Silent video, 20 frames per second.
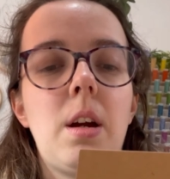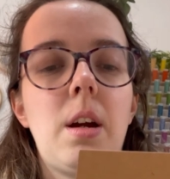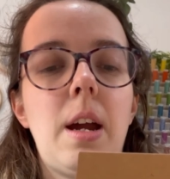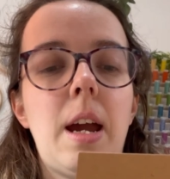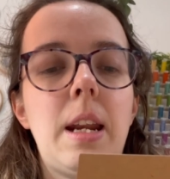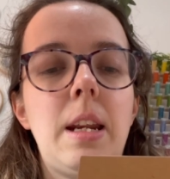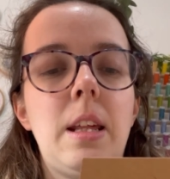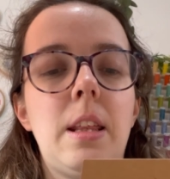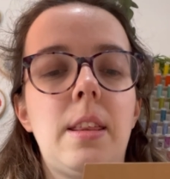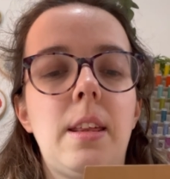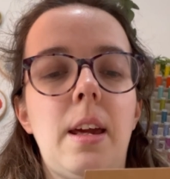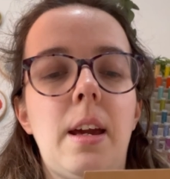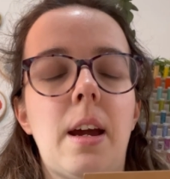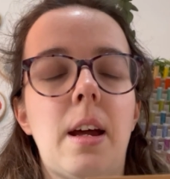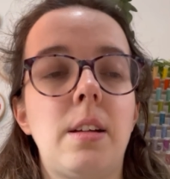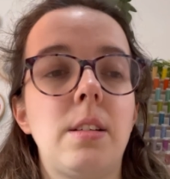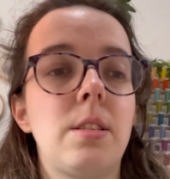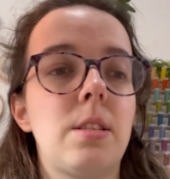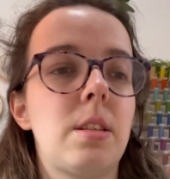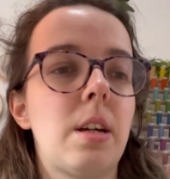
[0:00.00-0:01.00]
anything
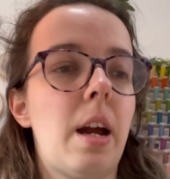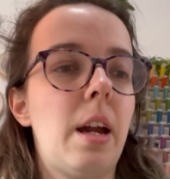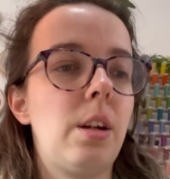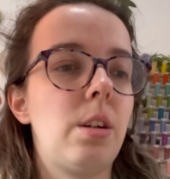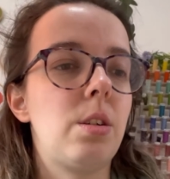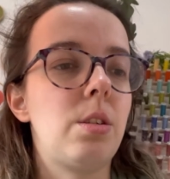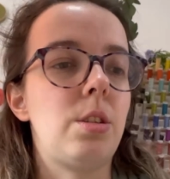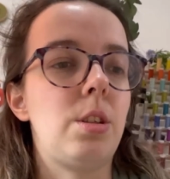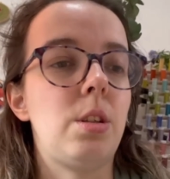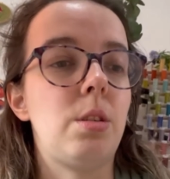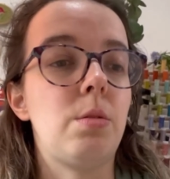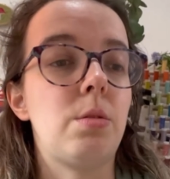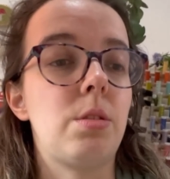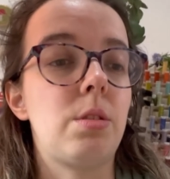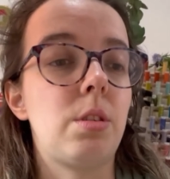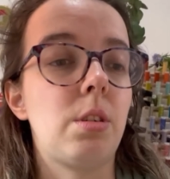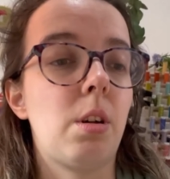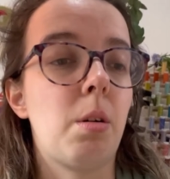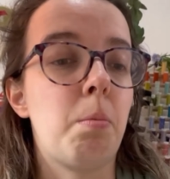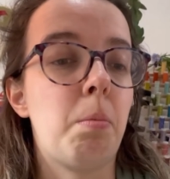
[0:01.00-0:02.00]
else that I could use
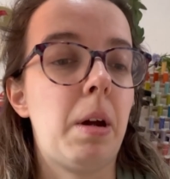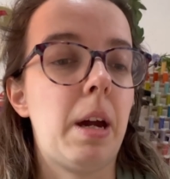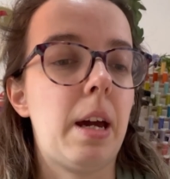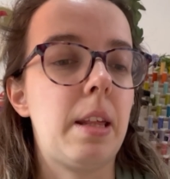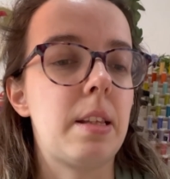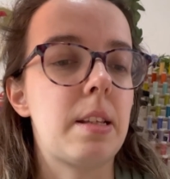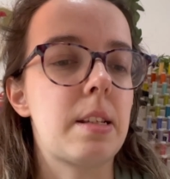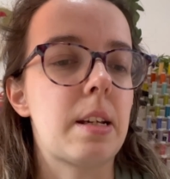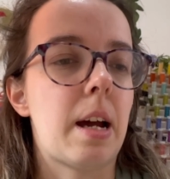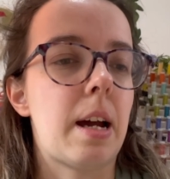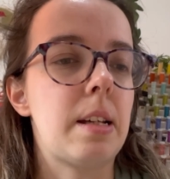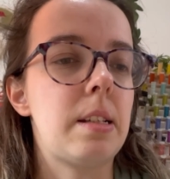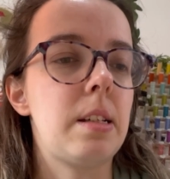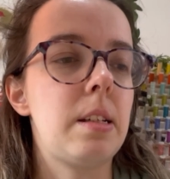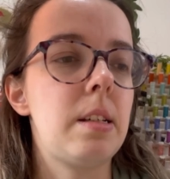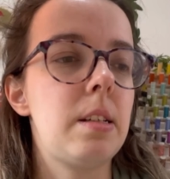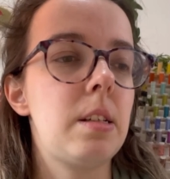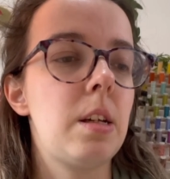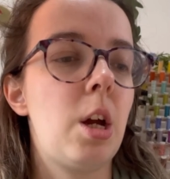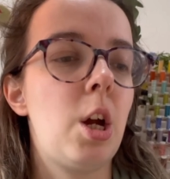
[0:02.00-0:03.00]
to compare the
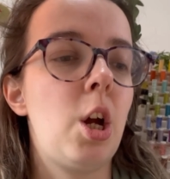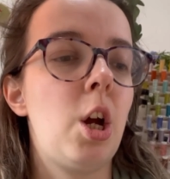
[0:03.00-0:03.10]
sizes.